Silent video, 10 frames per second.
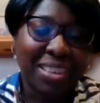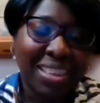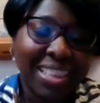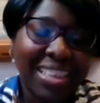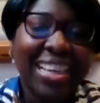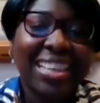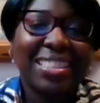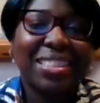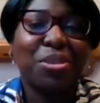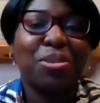Yes,
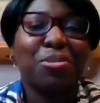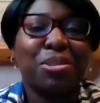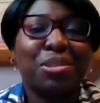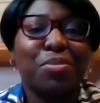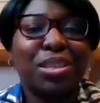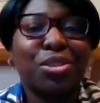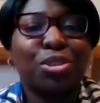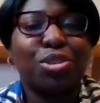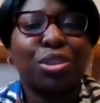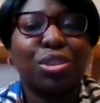so it was a bit
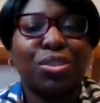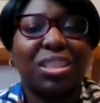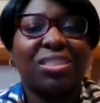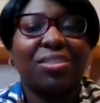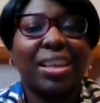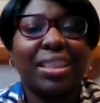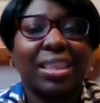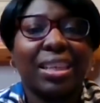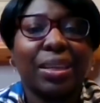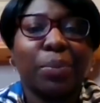torturous doing the right
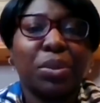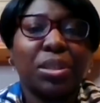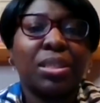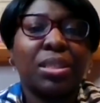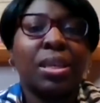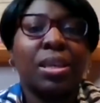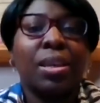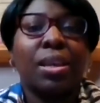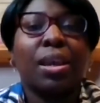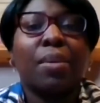thing, but
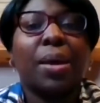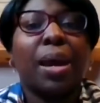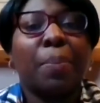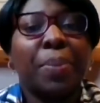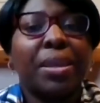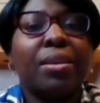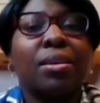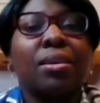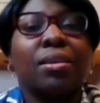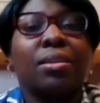I'm happy
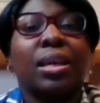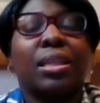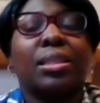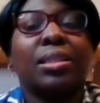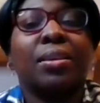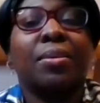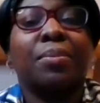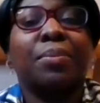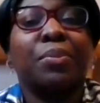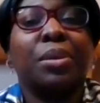that
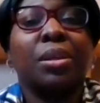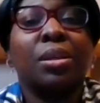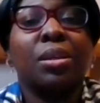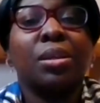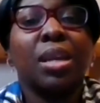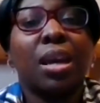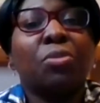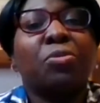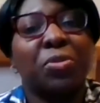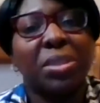now
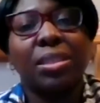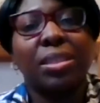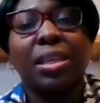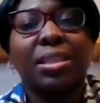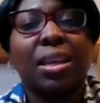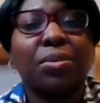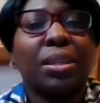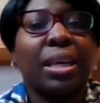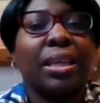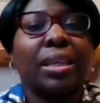15 years down the
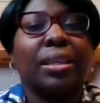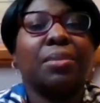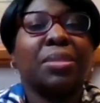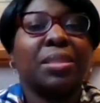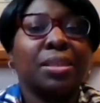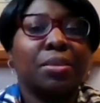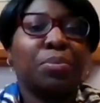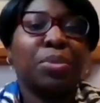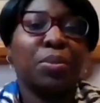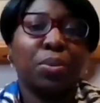line, I'm seeing
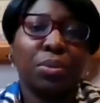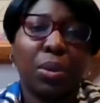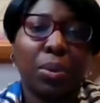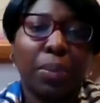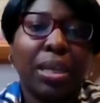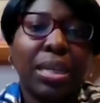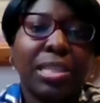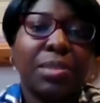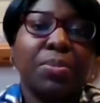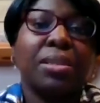people that were my
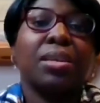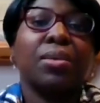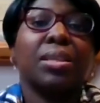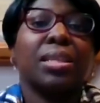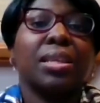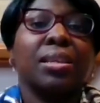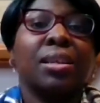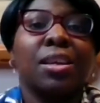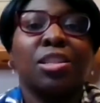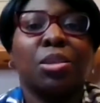classmates that were saying
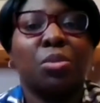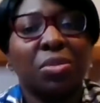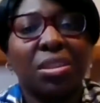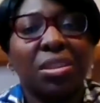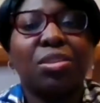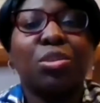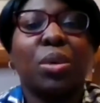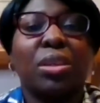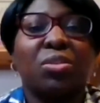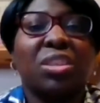some of the things you were
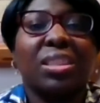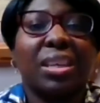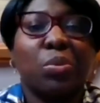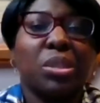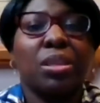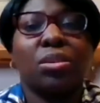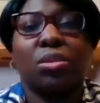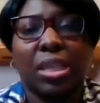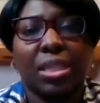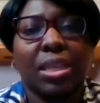doing then, we didn't
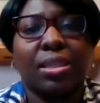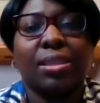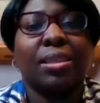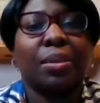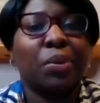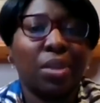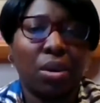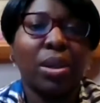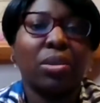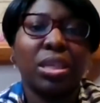understand it then, but now
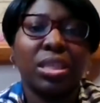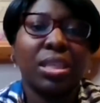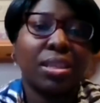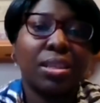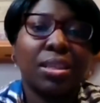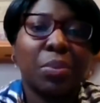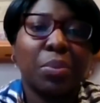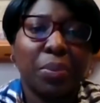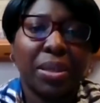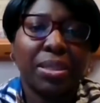we're understanding it a
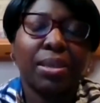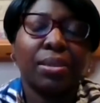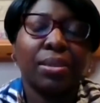bit better.